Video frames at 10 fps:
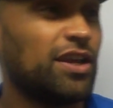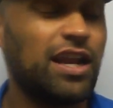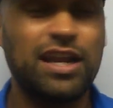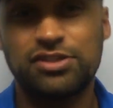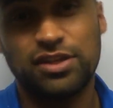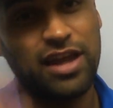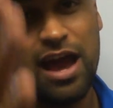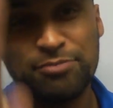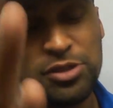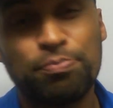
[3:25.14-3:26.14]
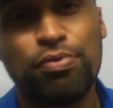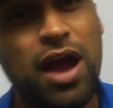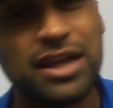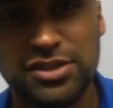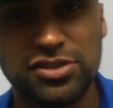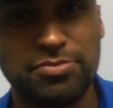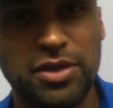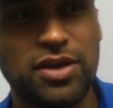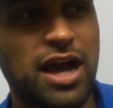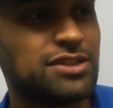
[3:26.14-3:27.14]
I'm surprised that some of
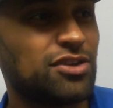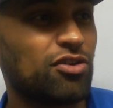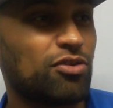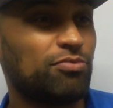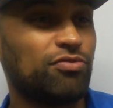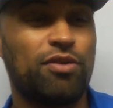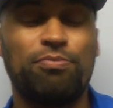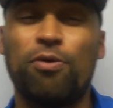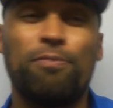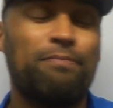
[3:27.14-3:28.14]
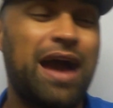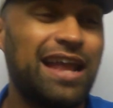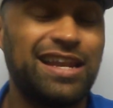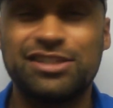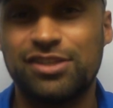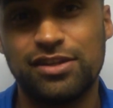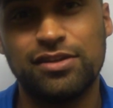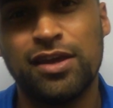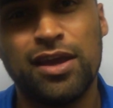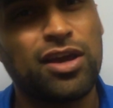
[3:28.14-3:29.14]
you guys have not come through and put, Matt, listen,